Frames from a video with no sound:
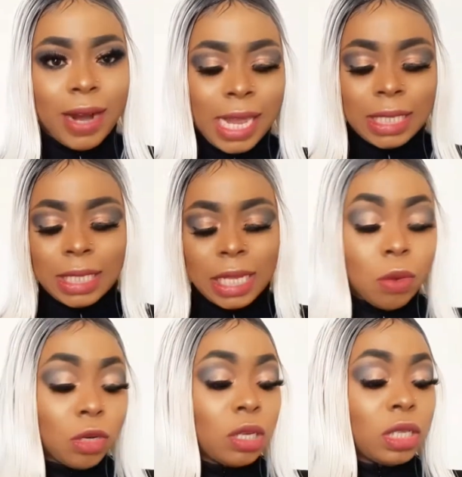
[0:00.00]
right
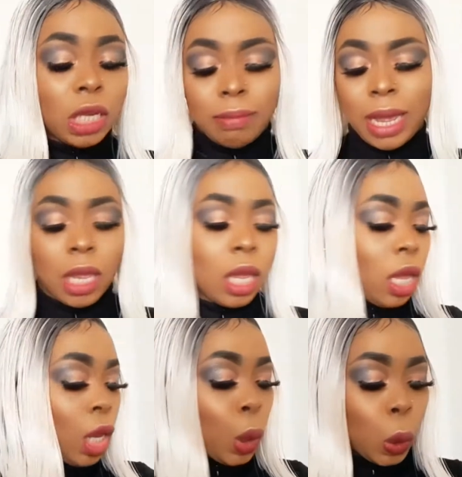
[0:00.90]
now i'm gonna take my
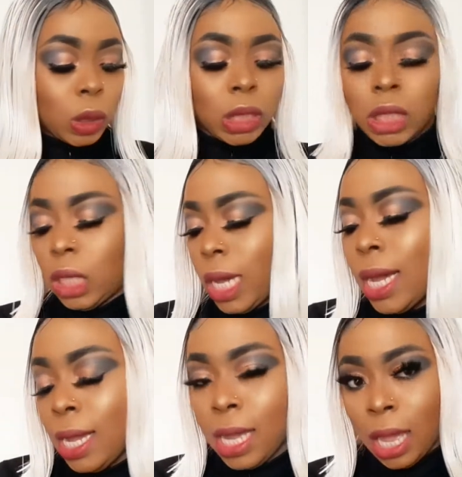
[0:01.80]

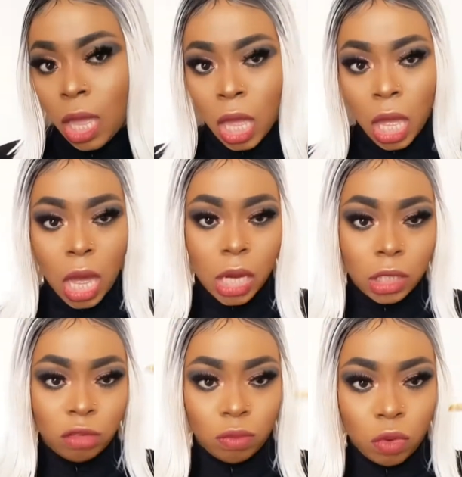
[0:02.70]
concealer and
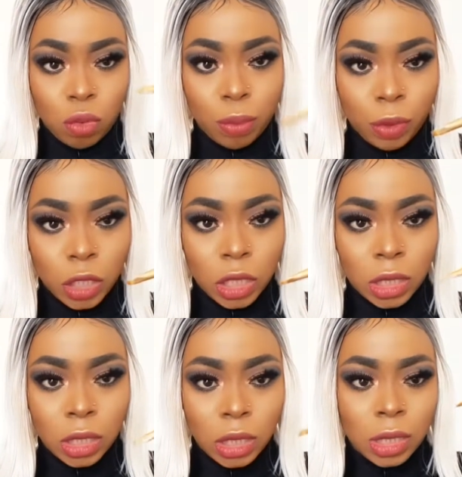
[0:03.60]
a small brush
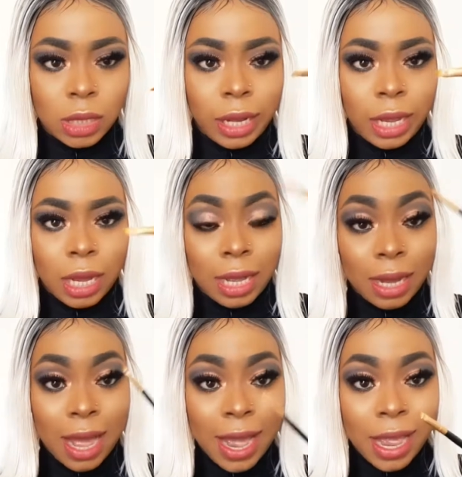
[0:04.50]
this is like
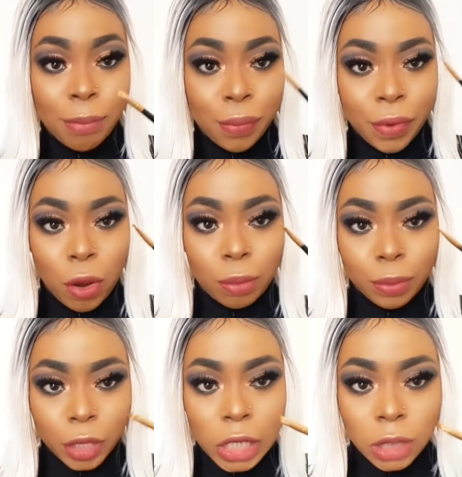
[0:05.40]
an eyebrow
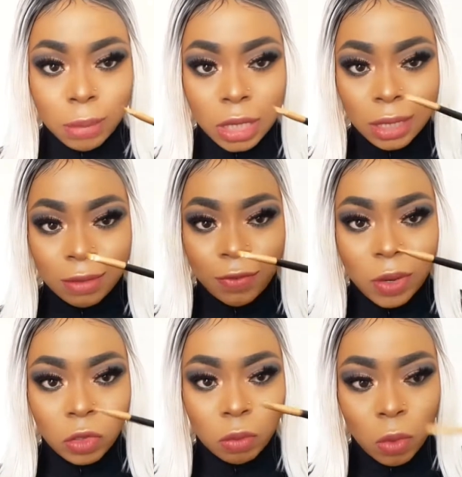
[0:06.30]
brush but
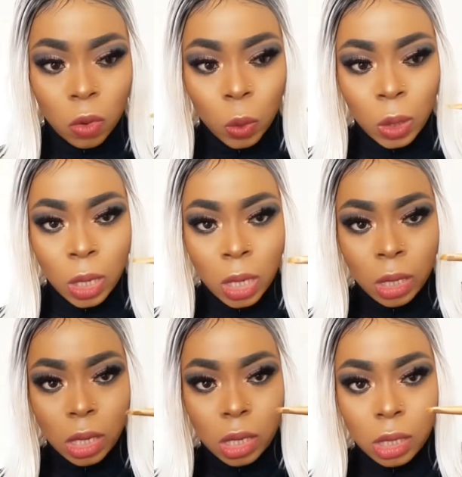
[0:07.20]
very small
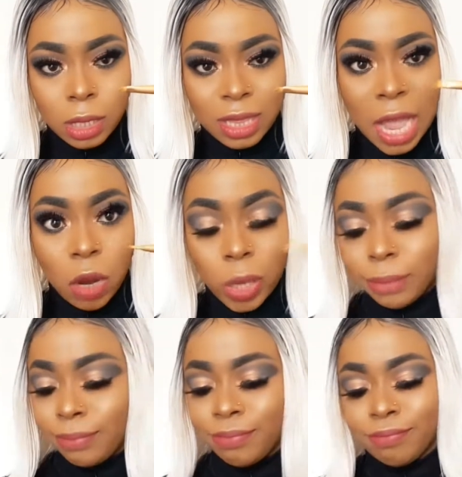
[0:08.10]
uh, tiny one